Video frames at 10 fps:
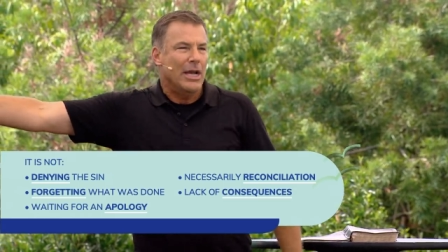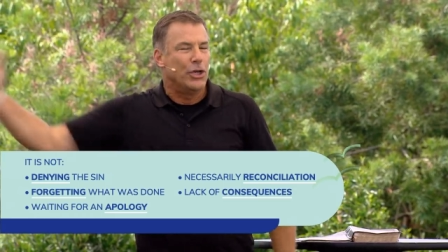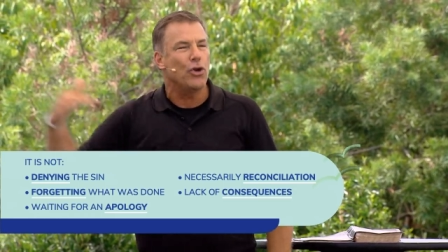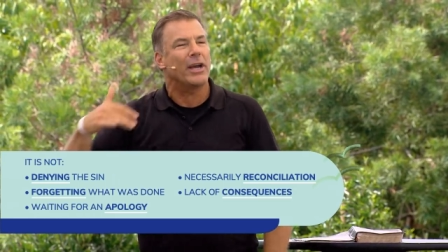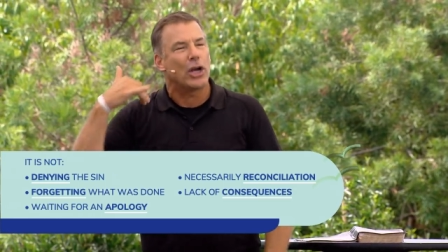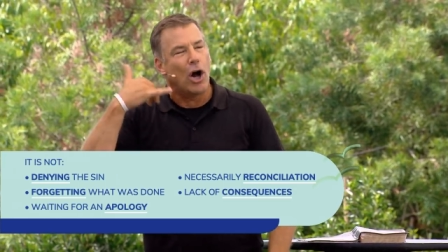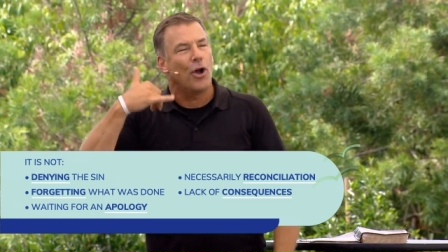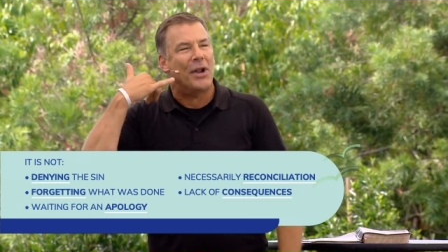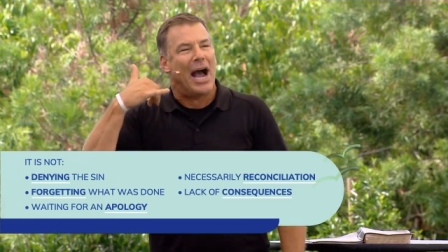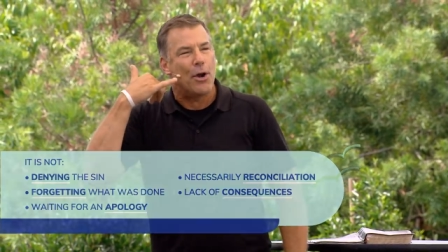You can call
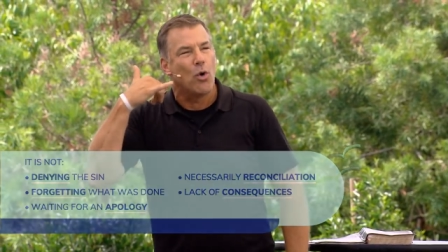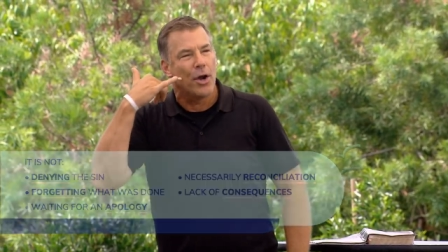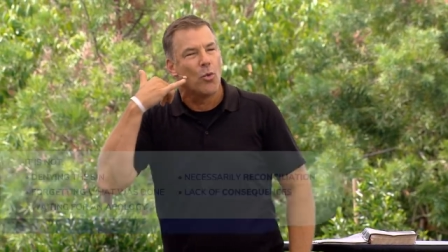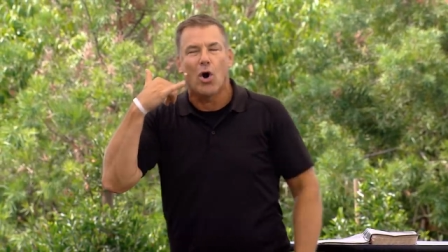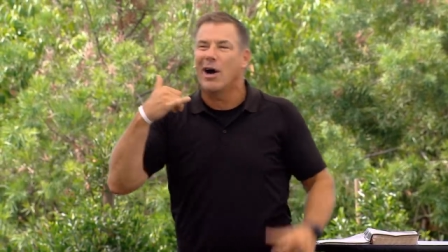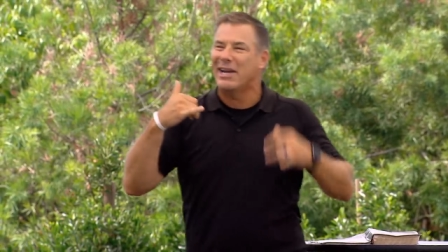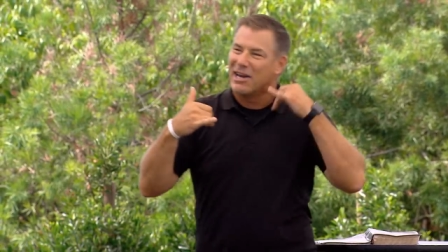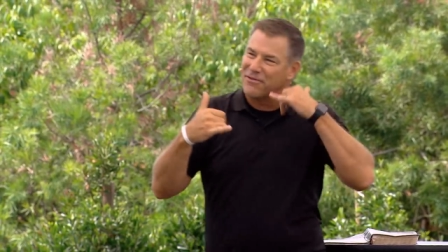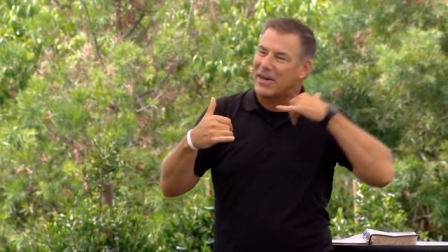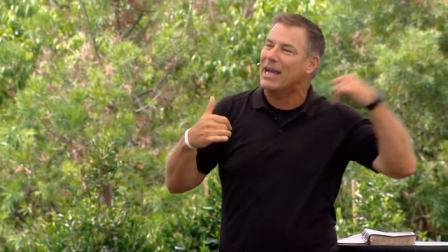911
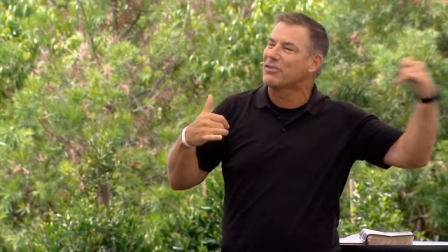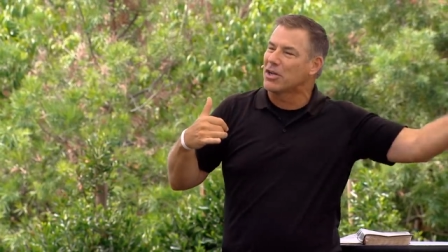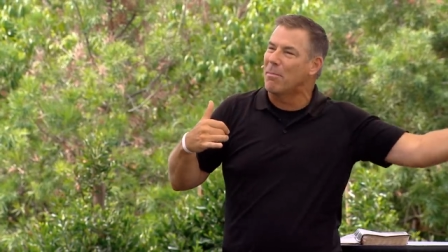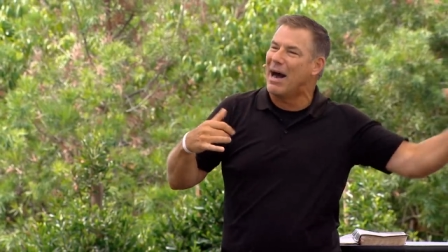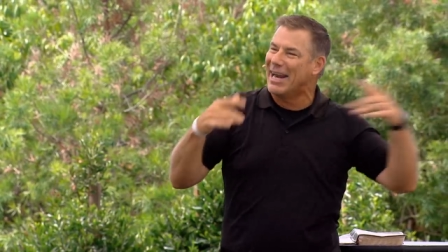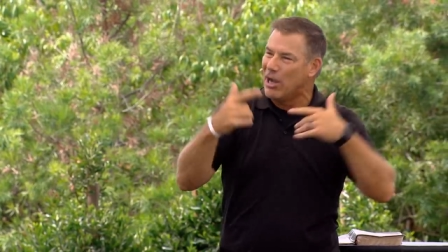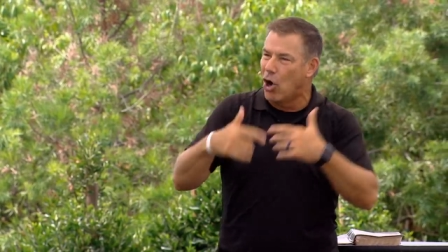and forgive somebody